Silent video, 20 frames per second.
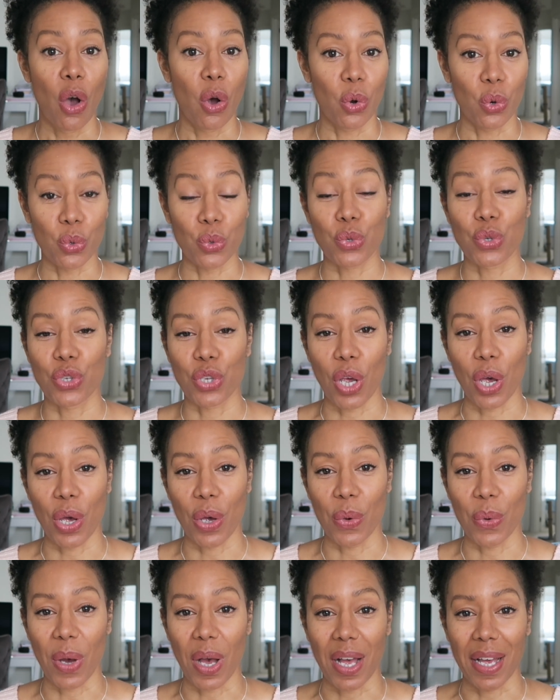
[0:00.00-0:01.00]

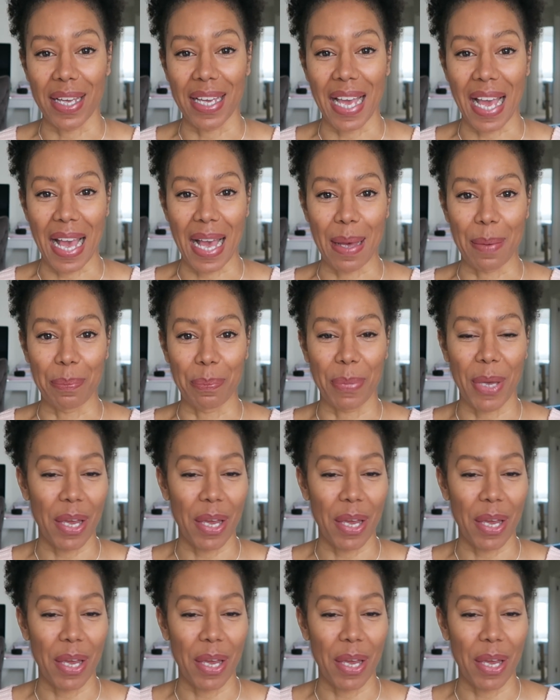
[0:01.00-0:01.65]
Also, I am